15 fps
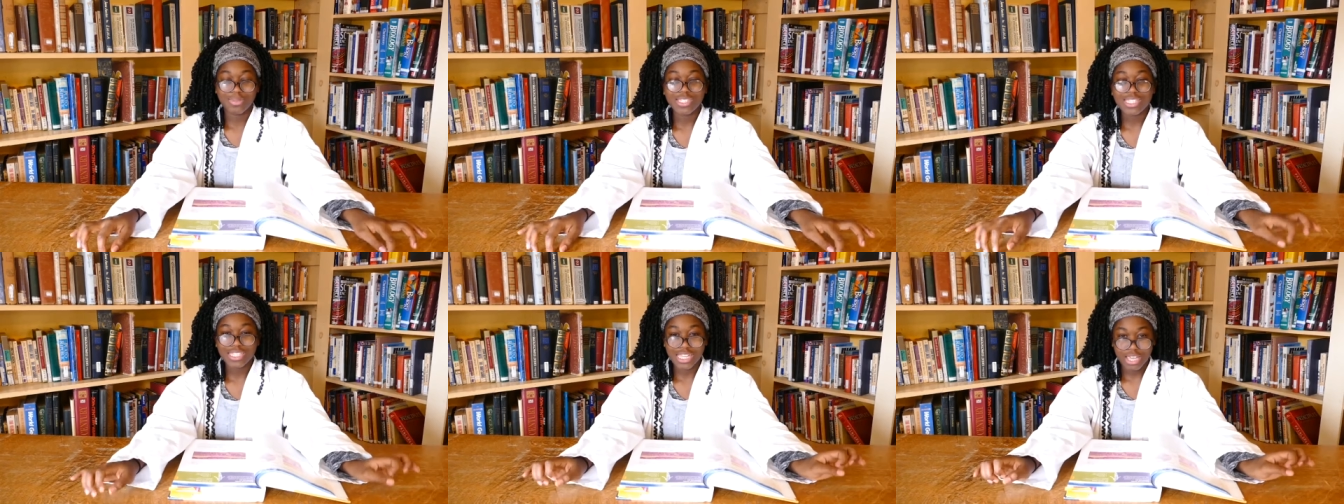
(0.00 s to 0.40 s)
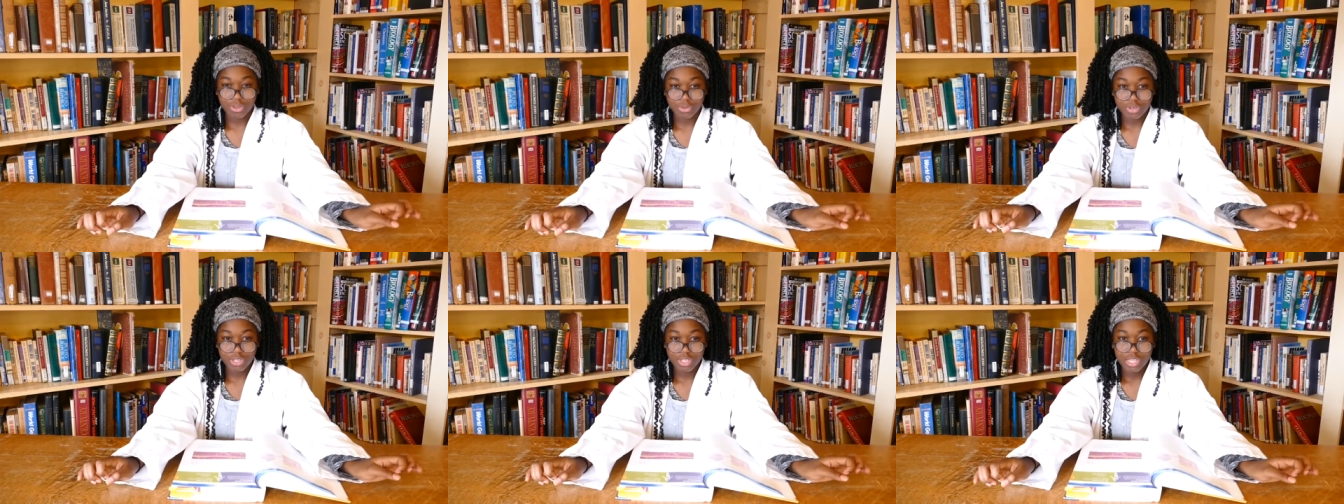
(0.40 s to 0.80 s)
as
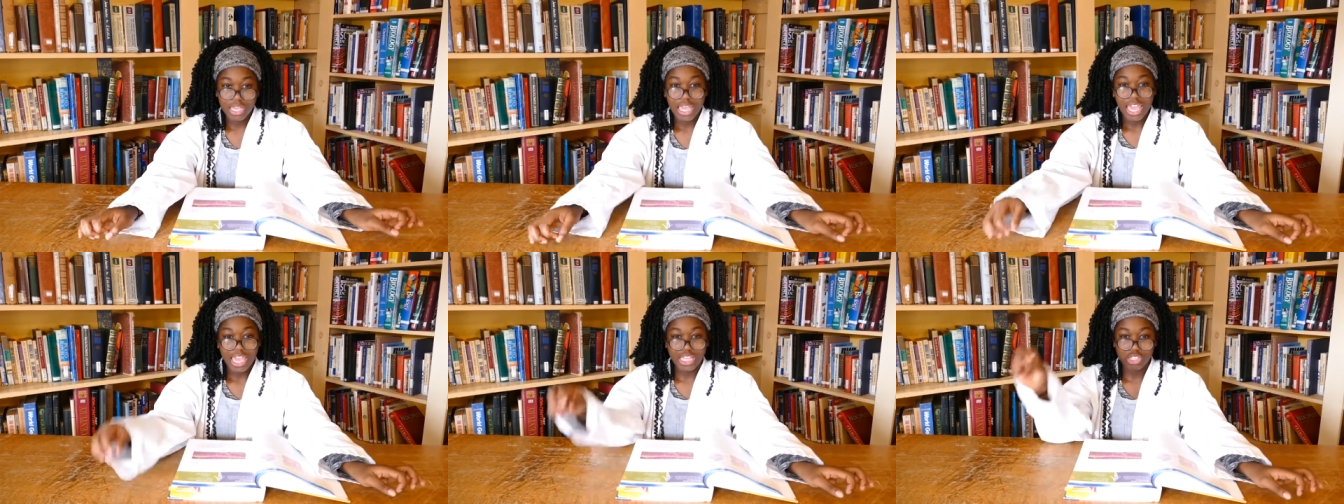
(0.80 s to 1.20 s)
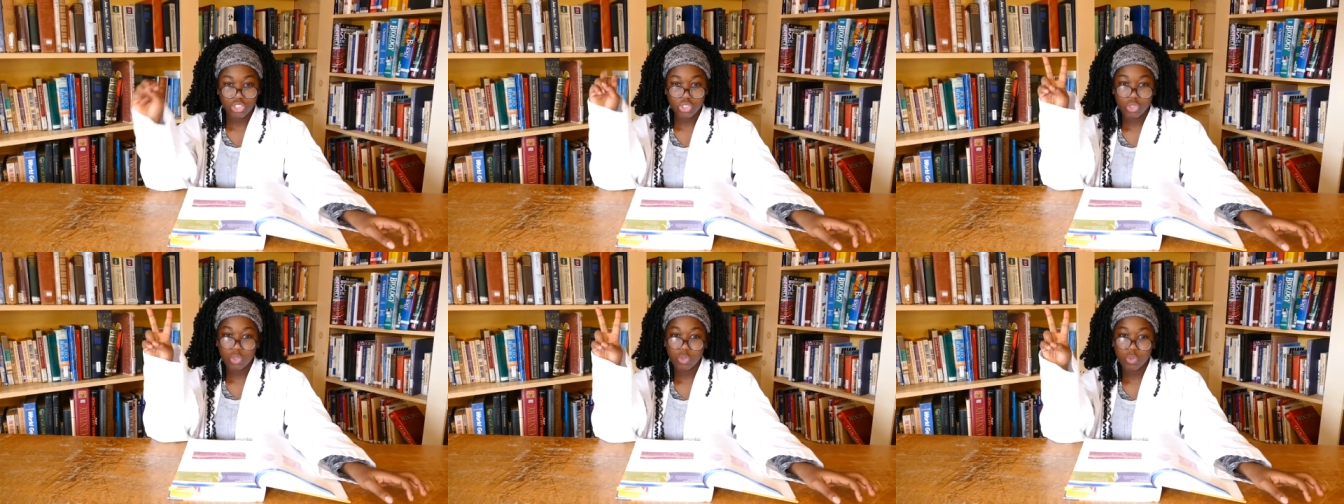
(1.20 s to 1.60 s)
sound, and
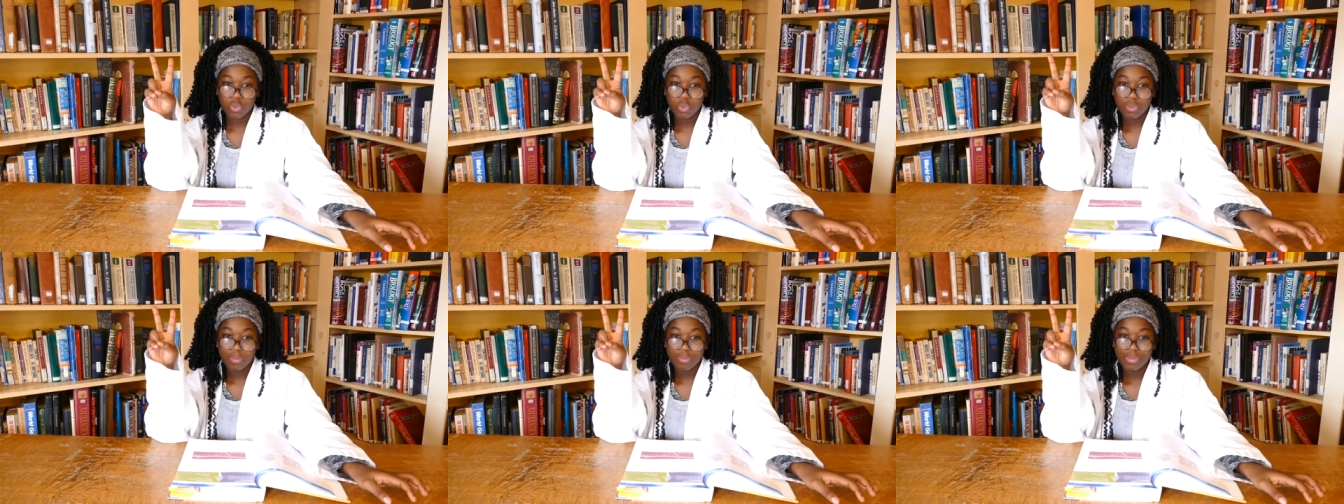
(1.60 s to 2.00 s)
2,